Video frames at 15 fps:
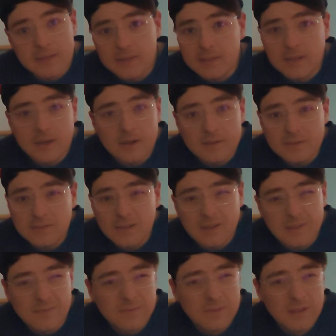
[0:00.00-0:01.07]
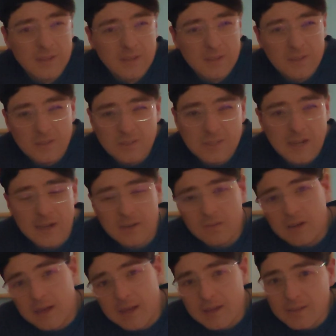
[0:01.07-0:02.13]
and then I just kind of, you're chatting
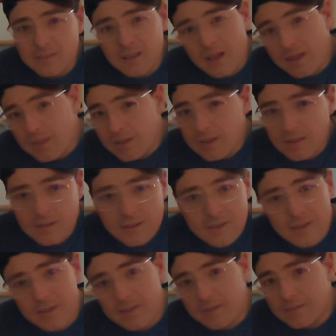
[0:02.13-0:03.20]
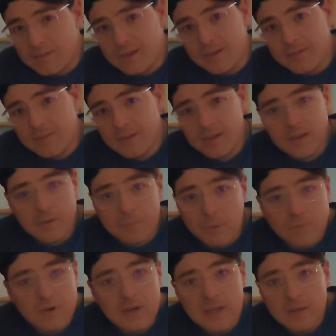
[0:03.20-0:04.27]
away, and then,
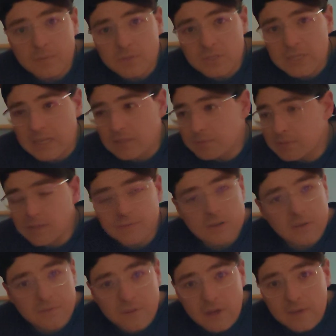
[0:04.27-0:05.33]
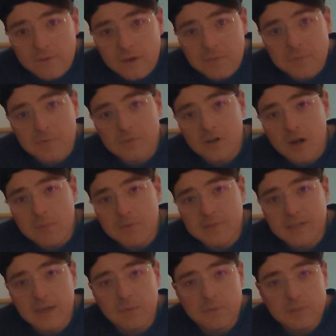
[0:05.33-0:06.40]
but really I'm just chatting to myself. I've got 35
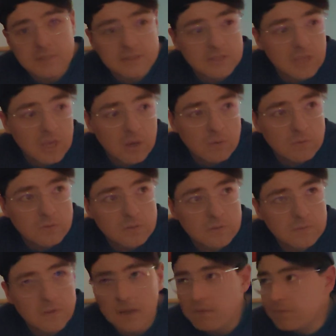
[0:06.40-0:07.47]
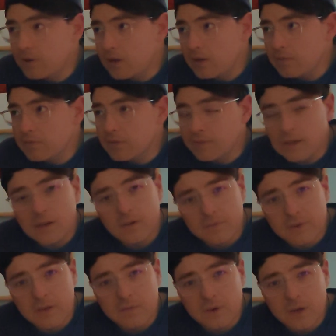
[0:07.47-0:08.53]
subscribers now, which is huge. 35, I think I've
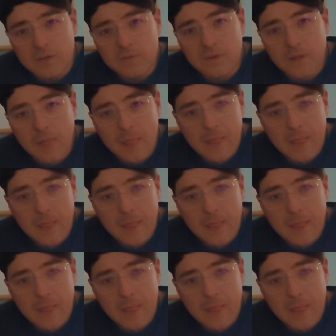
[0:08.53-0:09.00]
got 35,